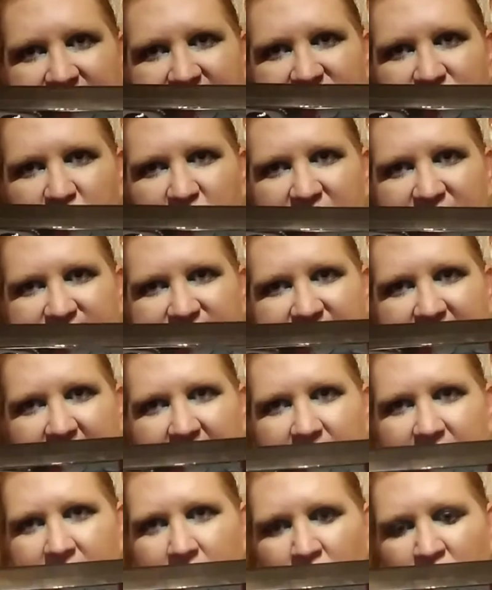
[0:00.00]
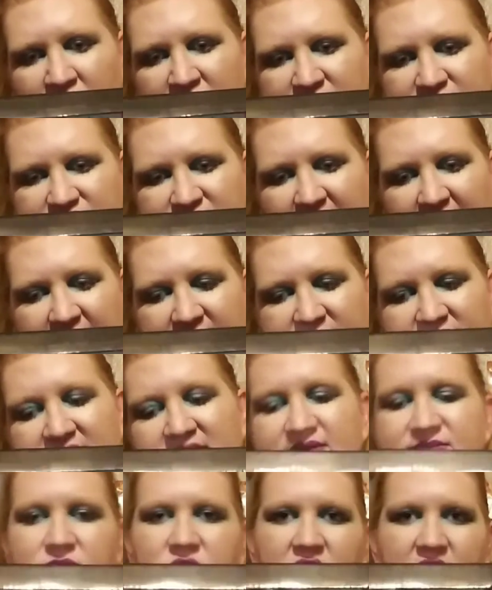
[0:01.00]
one of Sally and one of Jack. And
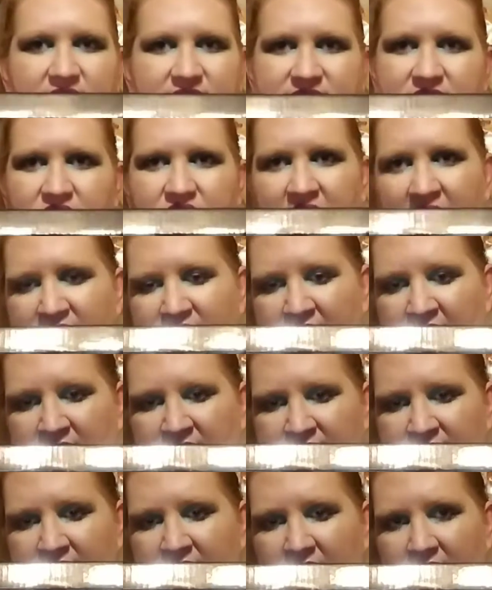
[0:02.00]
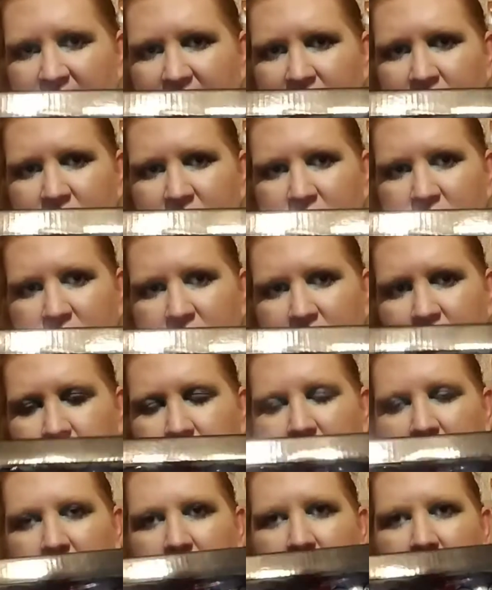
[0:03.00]
these were also $9.99.
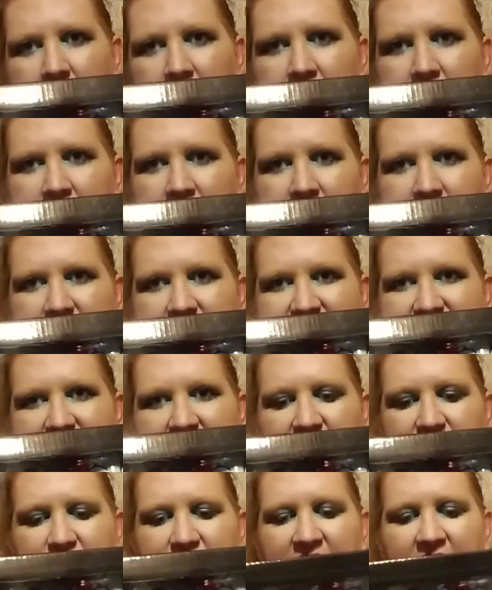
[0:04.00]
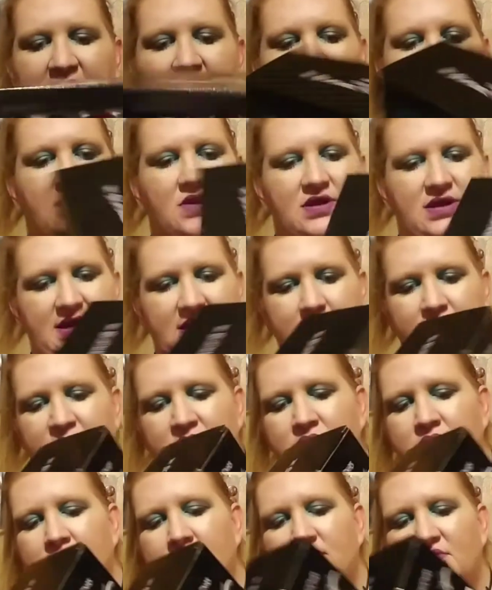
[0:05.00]
So, but I really
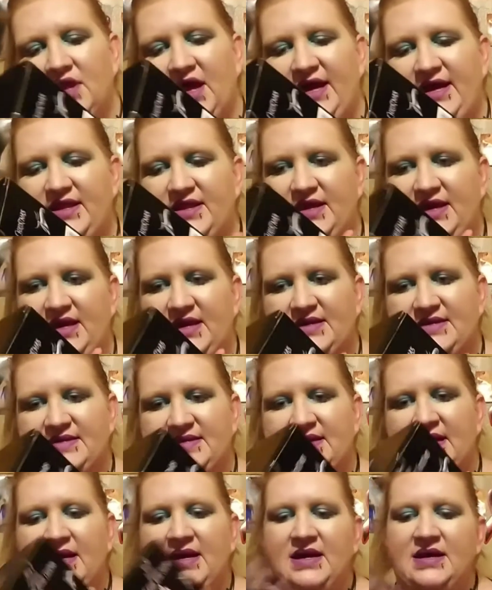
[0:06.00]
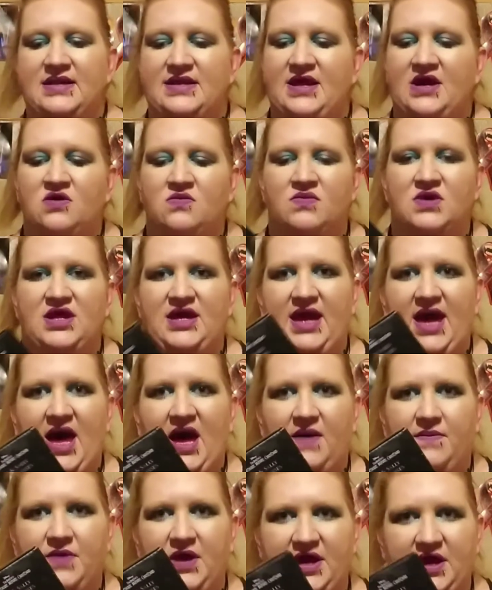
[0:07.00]
like these. They don't really
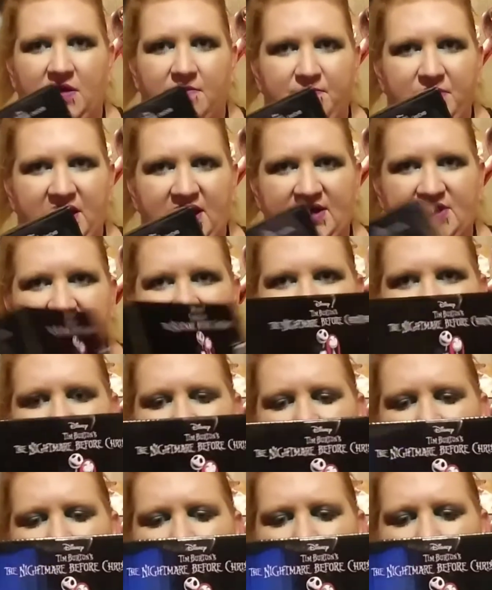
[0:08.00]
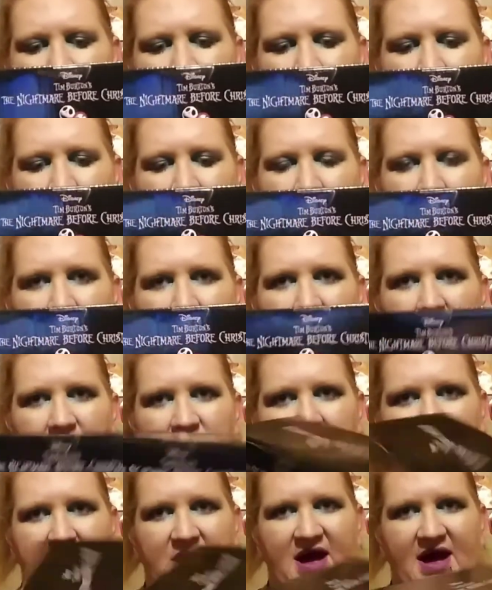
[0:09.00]
have like a picture on the
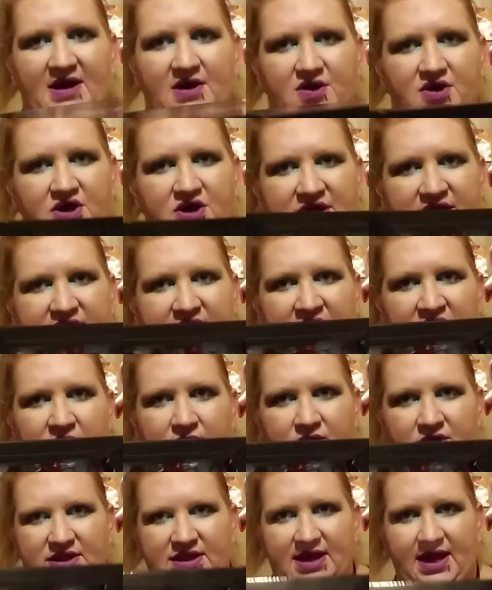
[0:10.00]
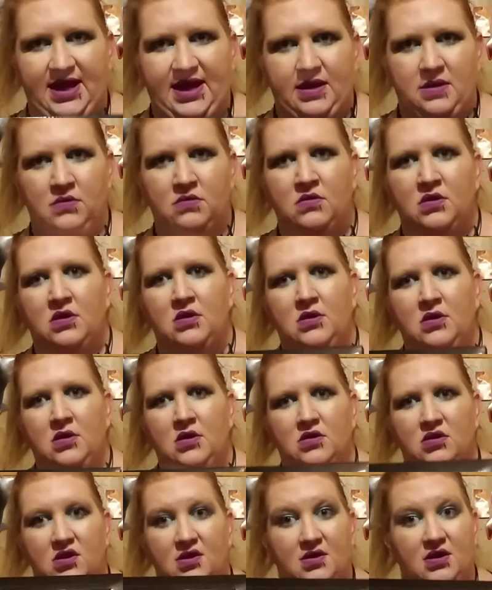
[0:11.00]
back or anything of what they
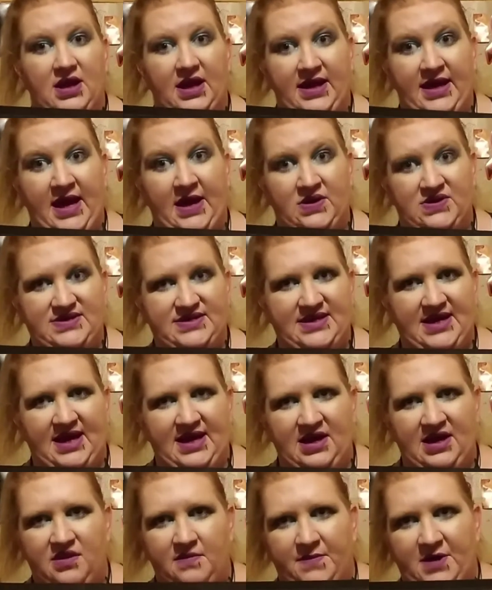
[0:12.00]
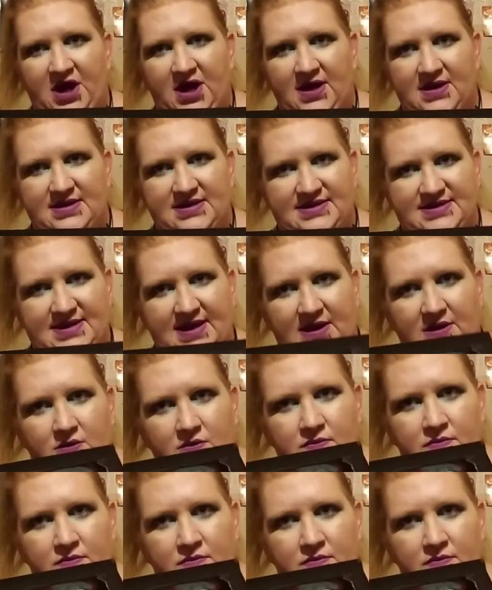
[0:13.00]
look like outside of the box. So,